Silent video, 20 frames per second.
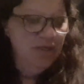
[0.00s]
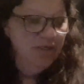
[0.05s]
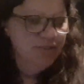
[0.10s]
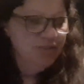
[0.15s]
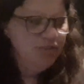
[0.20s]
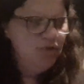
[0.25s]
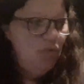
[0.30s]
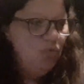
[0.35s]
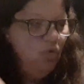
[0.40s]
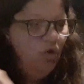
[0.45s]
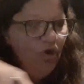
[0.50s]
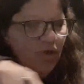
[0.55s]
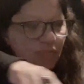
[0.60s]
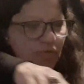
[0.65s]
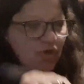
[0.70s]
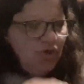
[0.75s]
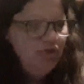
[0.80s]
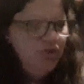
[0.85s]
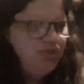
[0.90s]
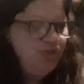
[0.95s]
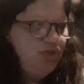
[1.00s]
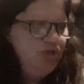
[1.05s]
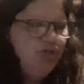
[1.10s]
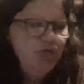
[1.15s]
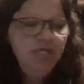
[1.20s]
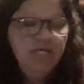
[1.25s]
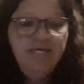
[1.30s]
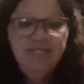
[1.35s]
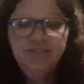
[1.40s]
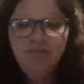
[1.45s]
So what I'm going to do
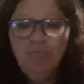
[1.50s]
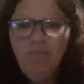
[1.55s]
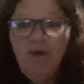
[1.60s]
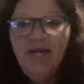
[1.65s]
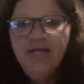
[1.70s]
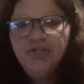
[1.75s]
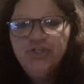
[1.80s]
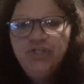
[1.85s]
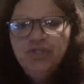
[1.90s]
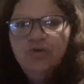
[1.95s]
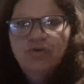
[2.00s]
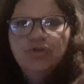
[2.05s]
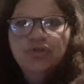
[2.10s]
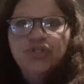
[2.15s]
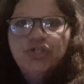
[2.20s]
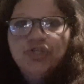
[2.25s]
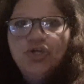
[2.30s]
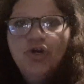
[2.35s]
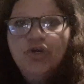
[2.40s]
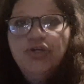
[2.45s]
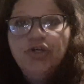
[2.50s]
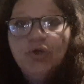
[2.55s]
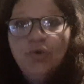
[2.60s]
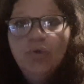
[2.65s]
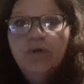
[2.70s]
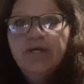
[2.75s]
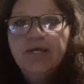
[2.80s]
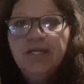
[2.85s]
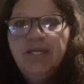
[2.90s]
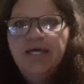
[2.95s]
is I'm actually going to show you
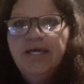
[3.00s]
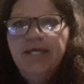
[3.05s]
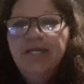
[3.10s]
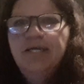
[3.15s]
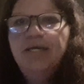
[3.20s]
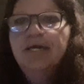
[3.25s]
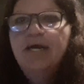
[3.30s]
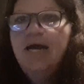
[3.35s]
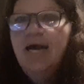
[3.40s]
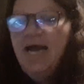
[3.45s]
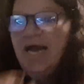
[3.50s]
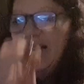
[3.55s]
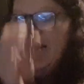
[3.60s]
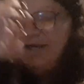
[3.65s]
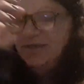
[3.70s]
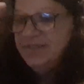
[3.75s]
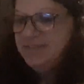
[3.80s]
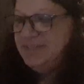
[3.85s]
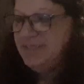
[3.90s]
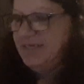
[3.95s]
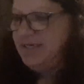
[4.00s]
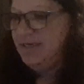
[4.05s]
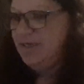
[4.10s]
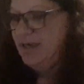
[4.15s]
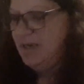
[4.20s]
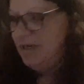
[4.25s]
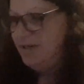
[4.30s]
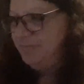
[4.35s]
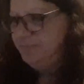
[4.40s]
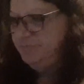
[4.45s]
quickly how to set it
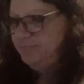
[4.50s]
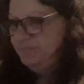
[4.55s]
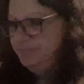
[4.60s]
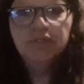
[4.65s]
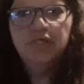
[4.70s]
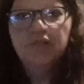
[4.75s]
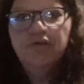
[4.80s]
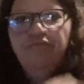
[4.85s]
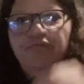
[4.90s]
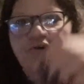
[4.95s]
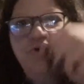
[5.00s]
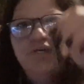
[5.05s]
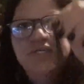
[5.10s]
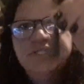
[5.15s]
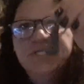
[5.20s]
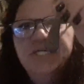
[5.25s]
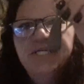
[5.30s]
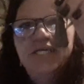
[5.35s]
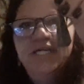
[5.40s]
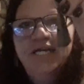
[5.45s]
up. So the first thing